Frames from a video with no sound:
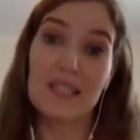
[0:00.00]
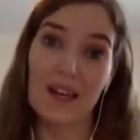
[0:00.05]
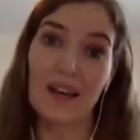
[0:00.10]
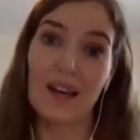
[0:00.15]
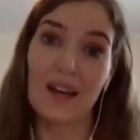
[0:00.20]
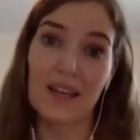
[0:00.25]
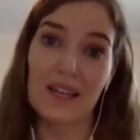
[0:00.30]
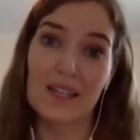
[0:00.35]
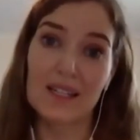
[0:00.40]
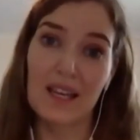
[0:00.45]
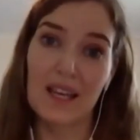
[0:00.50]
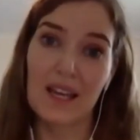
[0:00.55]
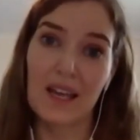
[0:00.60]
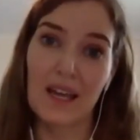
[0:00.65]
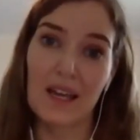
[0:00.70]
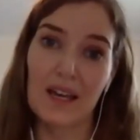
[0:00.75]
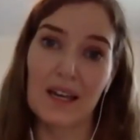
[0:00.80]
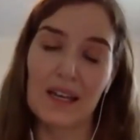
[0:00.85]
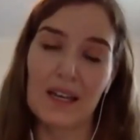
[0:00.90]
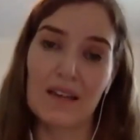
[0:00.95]
I guess,
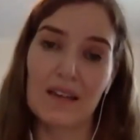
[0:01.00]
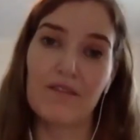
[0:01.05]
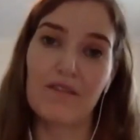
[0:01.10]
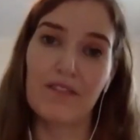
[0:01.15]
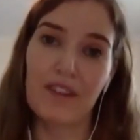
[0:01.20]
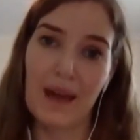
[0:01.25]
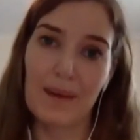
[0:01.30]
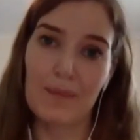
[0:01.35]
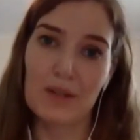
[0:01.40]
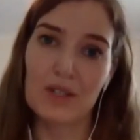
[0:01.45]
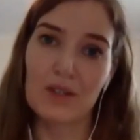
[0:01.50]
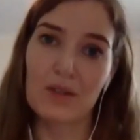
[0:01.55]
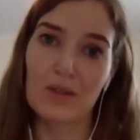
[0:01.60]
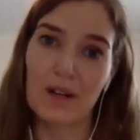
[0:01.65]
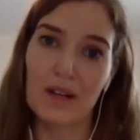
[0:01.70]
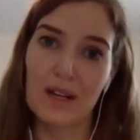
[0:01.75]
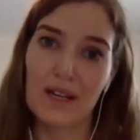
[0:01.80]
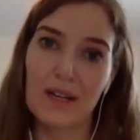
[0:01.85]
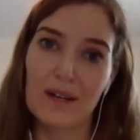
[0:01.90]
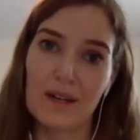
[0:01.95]
an
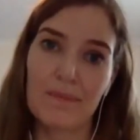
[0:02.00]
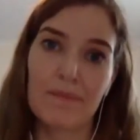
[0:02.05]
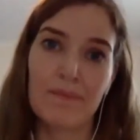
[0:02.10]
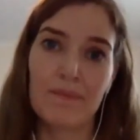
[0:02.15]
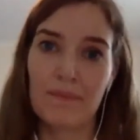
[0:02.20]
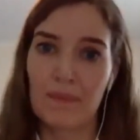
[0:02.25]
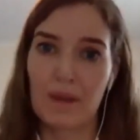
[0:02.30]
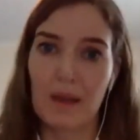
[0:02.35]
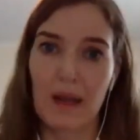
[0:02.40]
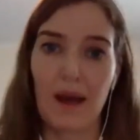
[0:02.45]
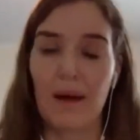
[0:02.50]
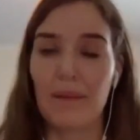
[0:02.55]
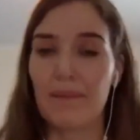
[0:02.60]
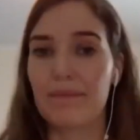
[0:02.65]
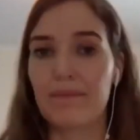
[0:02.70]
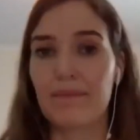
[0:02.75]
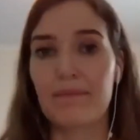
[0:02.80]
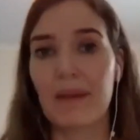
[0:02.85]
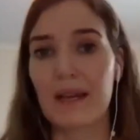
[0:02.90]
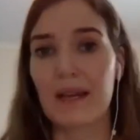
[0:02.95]
inflammatory um,
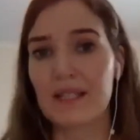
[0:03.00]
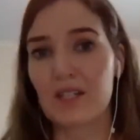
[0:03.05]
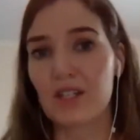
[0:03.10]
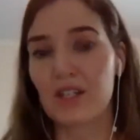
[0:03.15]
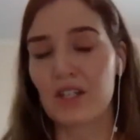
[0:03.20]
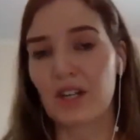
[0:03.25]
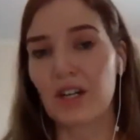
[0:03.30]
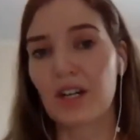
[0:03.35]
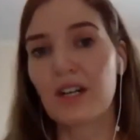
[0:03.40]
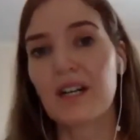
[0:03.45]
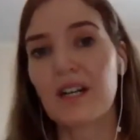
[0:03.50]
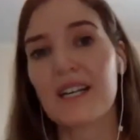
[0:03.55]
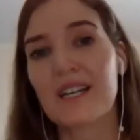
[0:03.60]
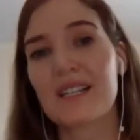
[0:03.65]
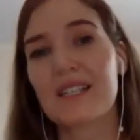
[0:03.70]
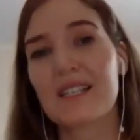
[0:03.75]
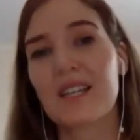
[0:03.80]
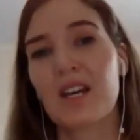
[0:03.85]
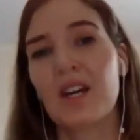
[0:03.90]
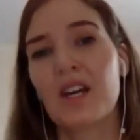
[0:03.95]
messenger,
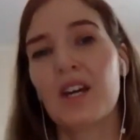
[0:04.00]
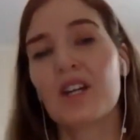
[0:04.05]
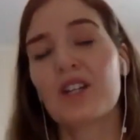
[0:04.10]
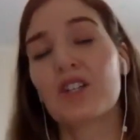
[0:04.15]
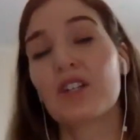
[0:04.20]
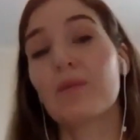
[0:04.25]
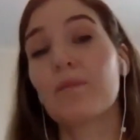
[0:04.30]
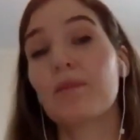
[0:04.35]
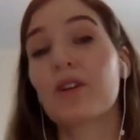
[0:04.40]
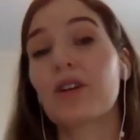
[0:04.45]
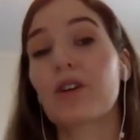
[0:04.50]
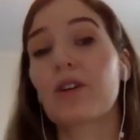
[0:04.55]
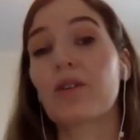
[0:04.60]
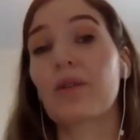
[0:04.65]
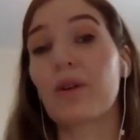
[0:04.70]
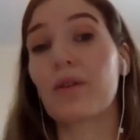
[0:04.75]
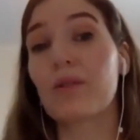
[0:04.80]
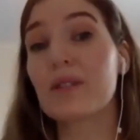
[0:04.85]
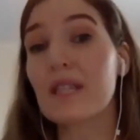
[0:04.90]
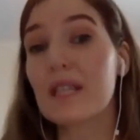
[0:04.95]
is tumor
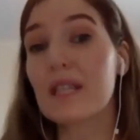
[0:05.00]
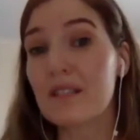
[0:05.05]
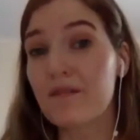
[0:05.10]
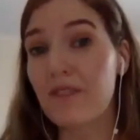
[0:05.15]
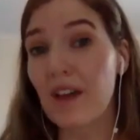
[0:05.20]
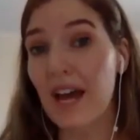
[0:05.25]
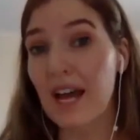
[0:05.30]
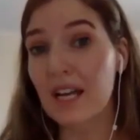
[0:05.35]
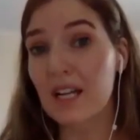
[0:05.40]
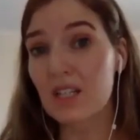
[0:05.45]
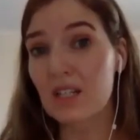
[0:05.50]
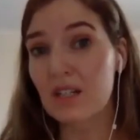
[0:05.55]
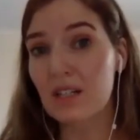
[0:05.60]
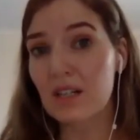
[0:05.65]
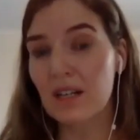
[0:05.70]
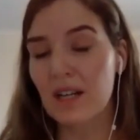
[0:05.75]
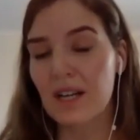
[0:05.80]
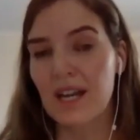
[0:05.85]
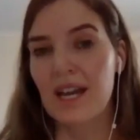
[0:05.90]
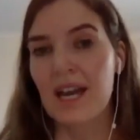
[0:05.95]
necrosis factor.
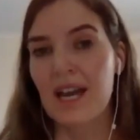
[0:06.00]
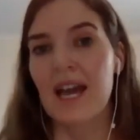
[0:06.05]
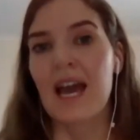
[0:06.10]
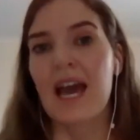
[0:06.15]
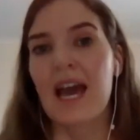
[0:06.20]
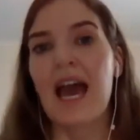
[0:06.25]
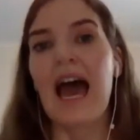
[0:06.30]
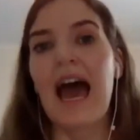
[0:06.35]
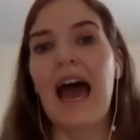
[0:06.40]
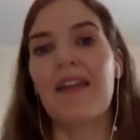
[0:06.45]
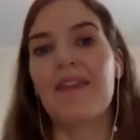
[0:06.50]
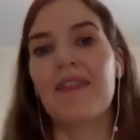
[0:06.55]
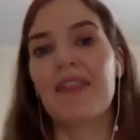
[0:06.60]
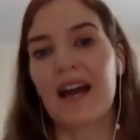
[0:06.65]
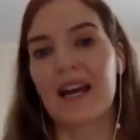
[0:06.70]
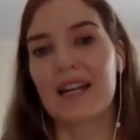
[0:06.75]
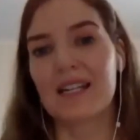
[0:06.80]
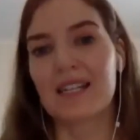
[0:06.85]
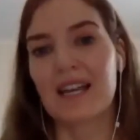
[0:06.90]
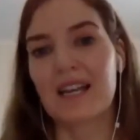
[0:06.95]
And
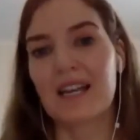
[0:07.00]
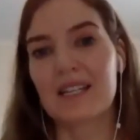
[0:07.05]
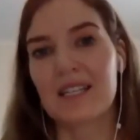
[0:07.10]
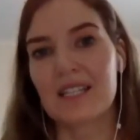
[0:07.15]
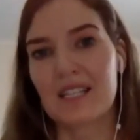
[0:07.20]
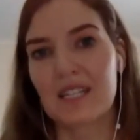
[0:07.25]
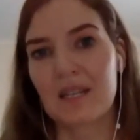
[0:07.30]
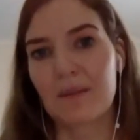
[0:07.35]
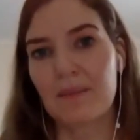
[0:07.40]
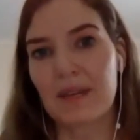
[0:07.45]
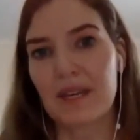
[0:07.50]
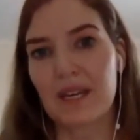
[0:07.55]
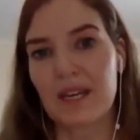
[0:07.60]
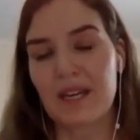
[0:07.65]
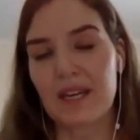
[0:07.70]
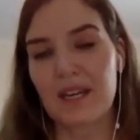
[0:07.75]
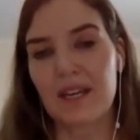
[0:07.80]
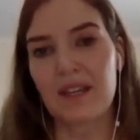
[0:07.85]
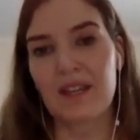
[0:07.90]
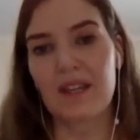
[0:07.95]
that tends to
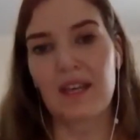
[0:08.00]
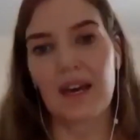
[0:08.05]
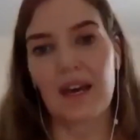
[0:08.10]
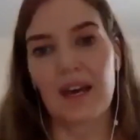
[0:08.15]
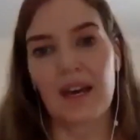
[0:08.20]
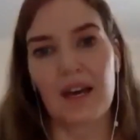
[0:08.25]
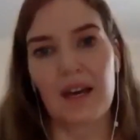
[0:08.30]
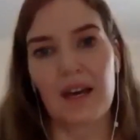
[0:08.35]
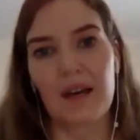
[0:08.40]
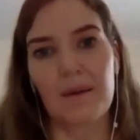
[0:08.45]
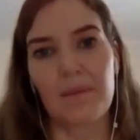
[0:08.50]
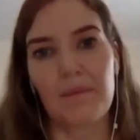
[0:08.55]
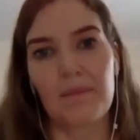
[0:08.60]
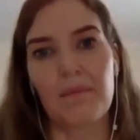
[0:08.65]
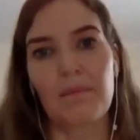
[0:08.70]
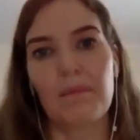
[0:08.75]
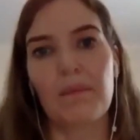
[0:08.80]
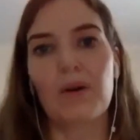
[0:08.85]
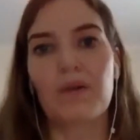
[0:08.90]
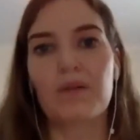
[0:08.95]
be the
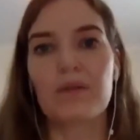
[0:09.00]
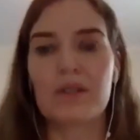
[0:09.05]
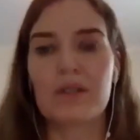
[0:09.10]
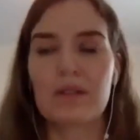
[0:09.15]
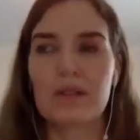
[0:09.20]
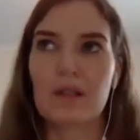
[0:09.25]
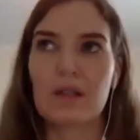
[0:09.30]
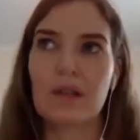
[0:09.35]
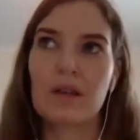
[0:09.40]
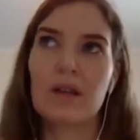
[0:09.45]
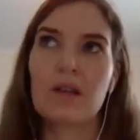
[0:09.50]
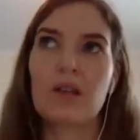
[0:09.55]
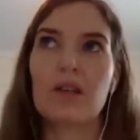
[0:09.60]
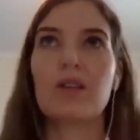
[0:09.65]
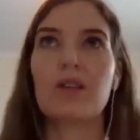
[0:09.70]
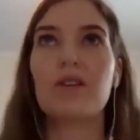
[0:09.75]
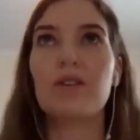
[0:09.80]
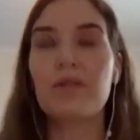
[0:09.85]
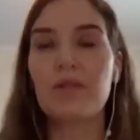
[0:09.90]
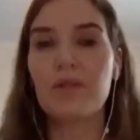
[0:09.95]
most
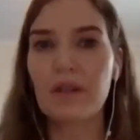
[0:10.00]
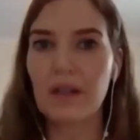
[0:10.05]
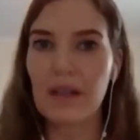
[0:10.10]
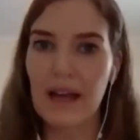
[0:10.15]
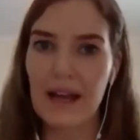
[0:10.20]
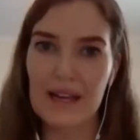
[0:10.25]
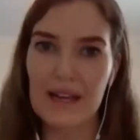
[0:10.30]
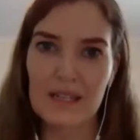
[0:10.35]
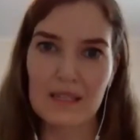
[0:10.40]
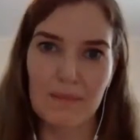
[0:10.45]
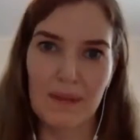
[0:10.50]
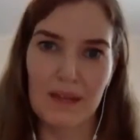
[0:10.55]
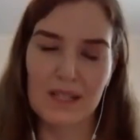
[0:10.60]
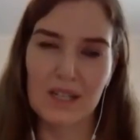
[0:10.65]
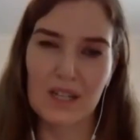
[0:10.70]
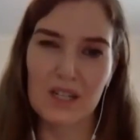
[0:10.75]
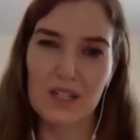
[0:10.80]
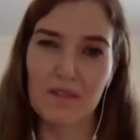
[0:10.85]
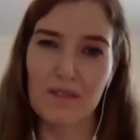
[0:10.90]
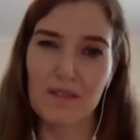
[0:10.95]
utilized
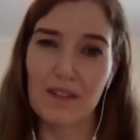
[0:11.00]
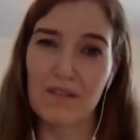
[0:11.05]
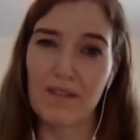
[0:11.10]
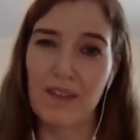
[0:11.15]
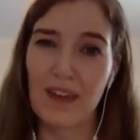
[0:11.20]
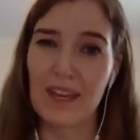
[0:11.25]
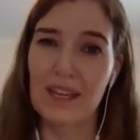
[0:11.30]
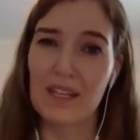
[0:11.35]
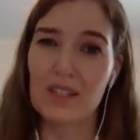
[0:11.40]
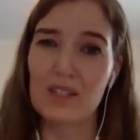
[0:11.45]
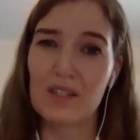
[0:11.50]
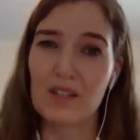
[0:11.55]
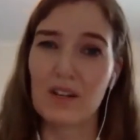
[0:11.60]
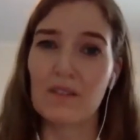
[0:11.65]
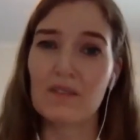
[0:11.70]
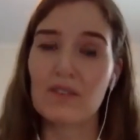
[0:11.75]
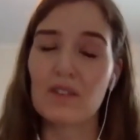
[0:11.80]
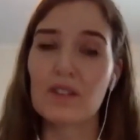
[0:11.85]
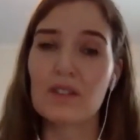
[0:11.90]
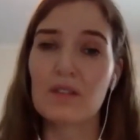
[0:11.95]
message of the vagus
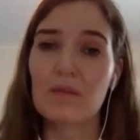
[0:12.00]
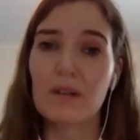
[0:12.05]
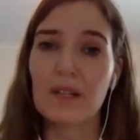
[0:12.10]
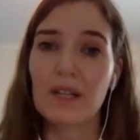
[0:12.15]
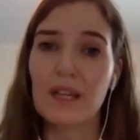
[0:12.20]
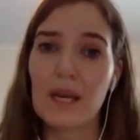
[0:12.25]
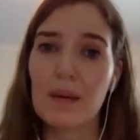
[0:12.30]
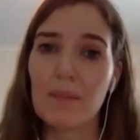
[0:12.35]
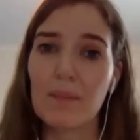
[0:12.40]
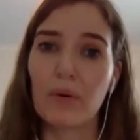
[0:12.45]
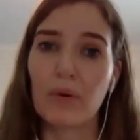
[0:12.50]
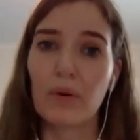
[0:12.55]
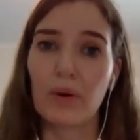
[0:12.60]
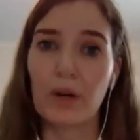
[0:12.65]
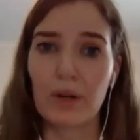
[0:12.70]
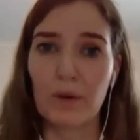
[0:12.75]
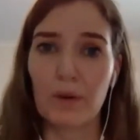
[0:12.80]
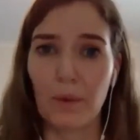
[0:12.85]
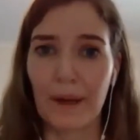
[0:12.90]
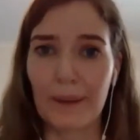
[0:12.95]
nerve. So it's a really
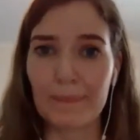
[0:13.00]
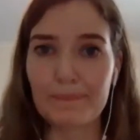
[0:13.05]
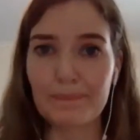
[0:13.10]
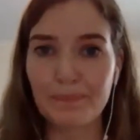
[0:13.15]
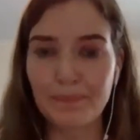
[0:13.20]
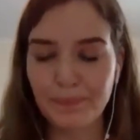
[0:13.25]
important one.